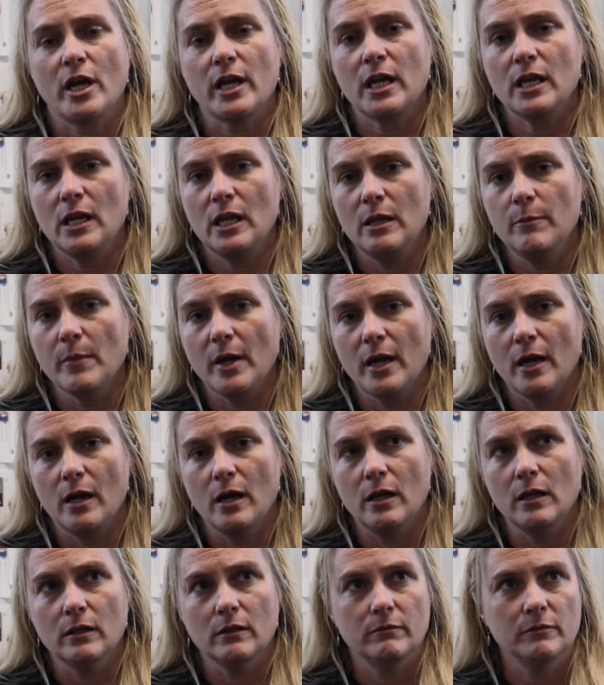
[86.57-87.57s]
checking
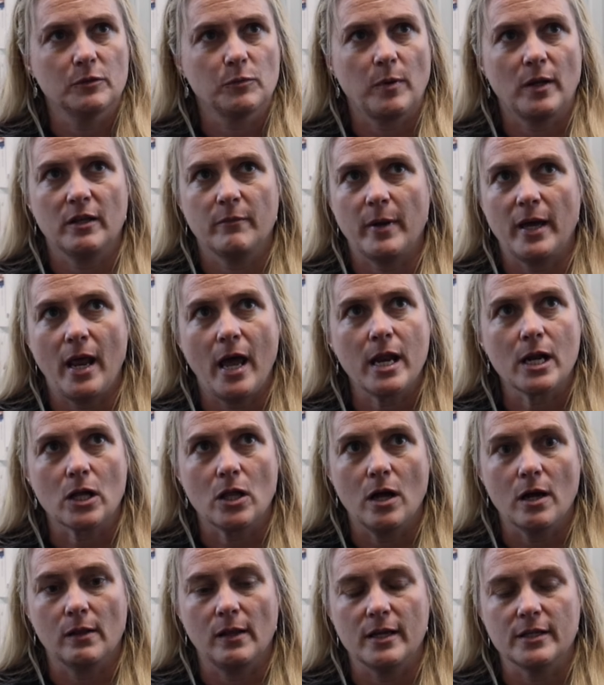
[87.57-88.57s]
email, it was probably about 8
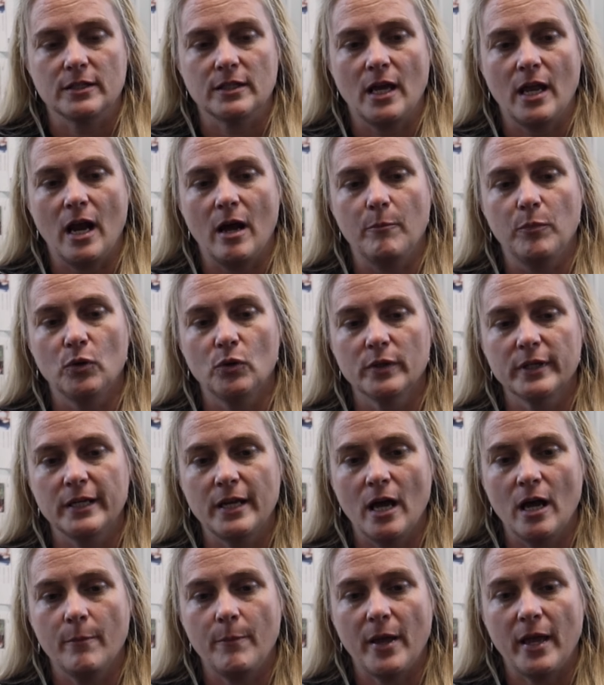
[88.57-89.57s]
o'clock last night, I pulled
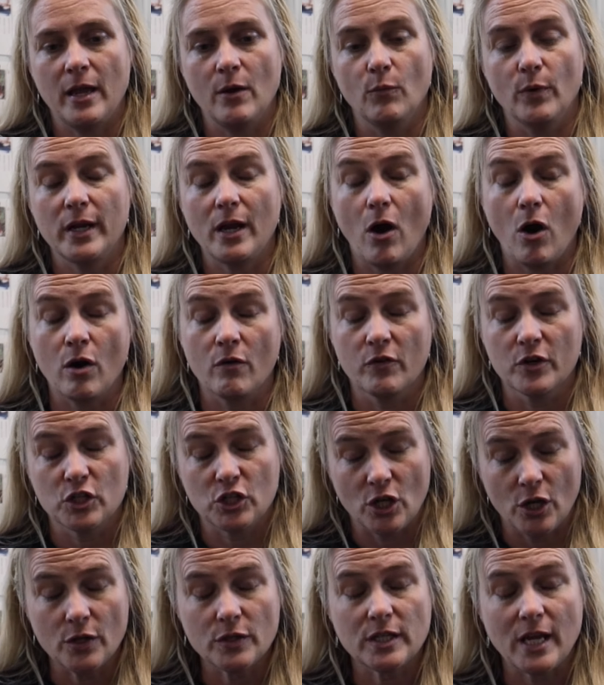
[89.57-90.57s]
it up and our
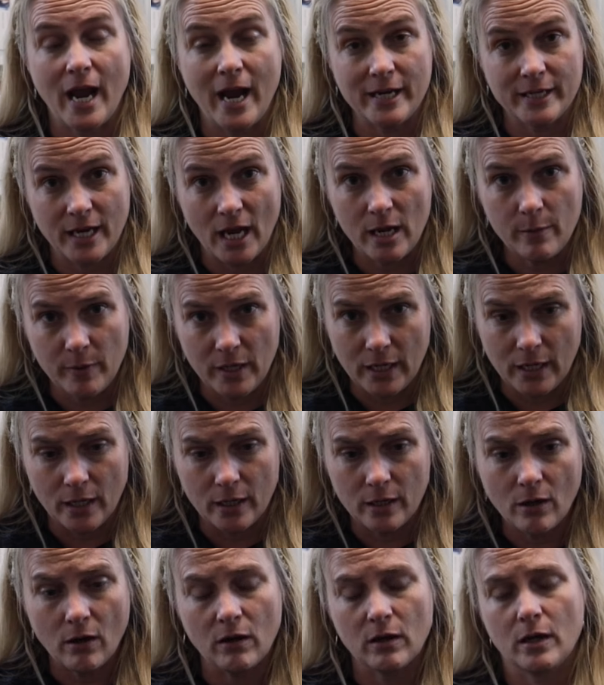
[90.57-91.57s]
results had came
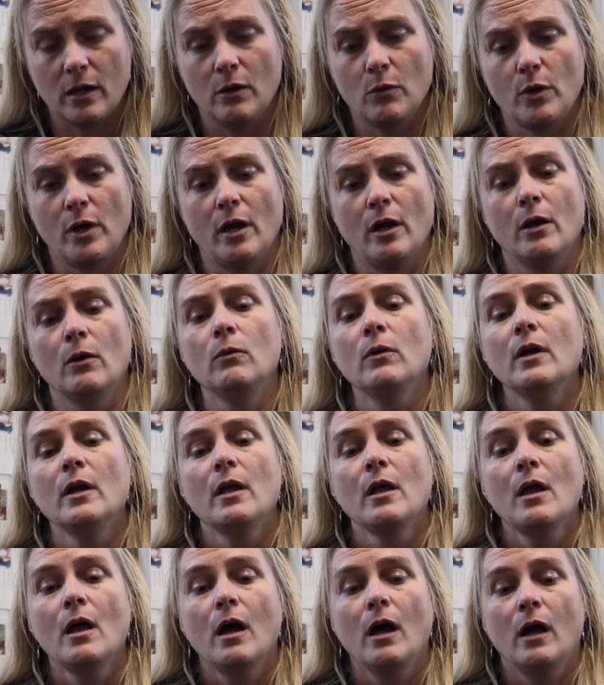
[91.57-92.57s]
in on Coco.
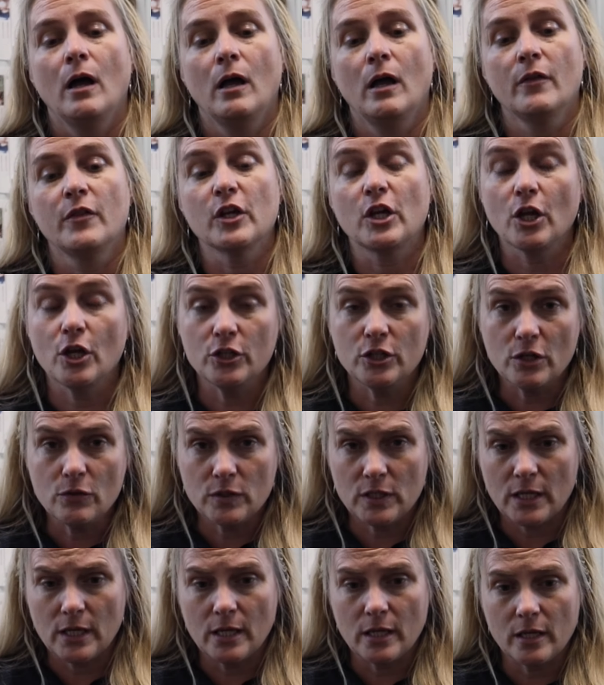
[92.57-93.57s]
The good
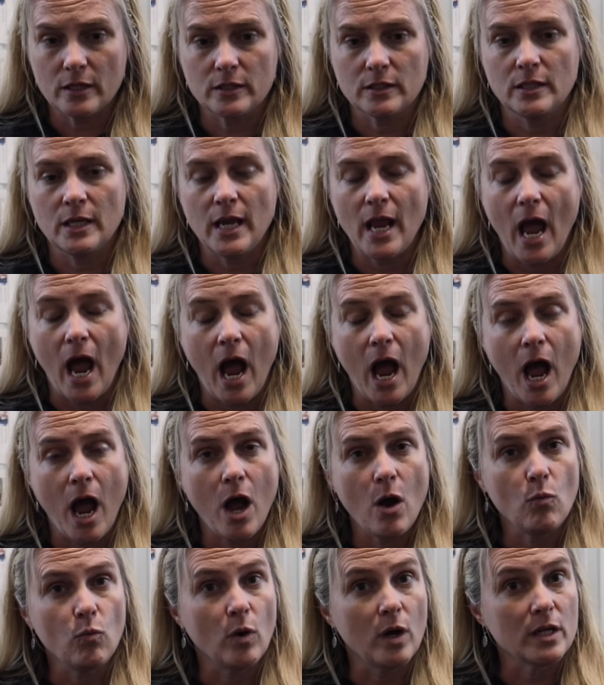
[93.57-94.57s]
news is the
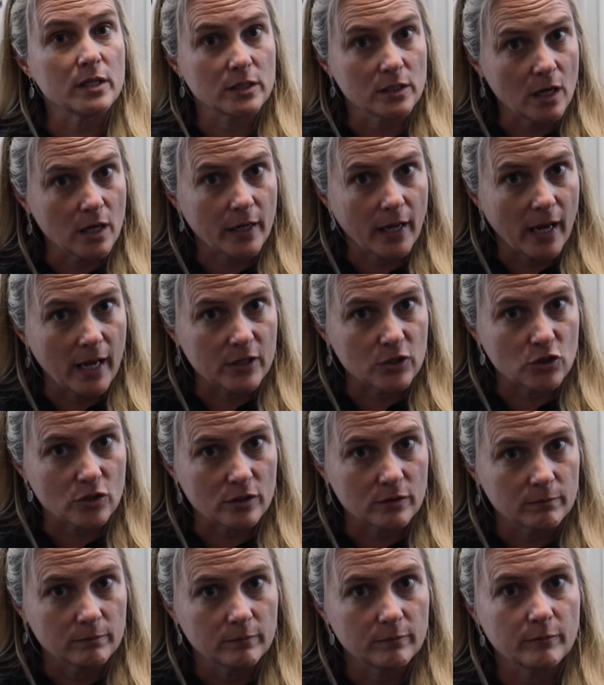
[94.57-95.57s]
eye was not
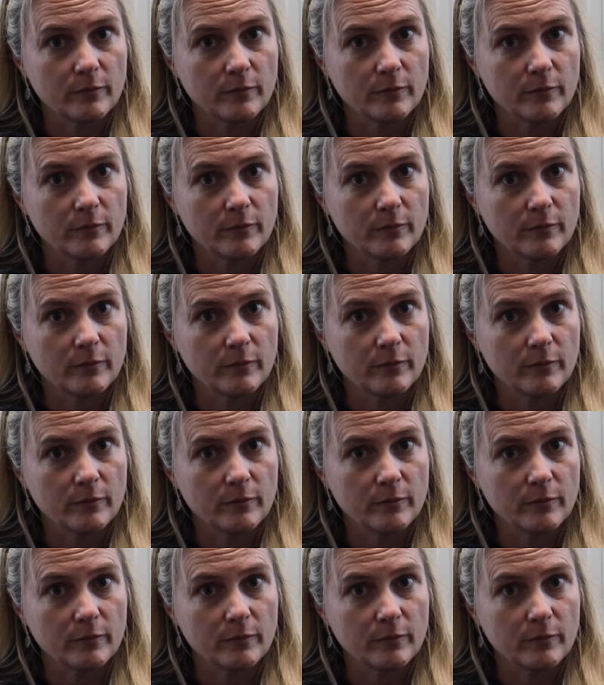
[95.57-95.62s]
cancer.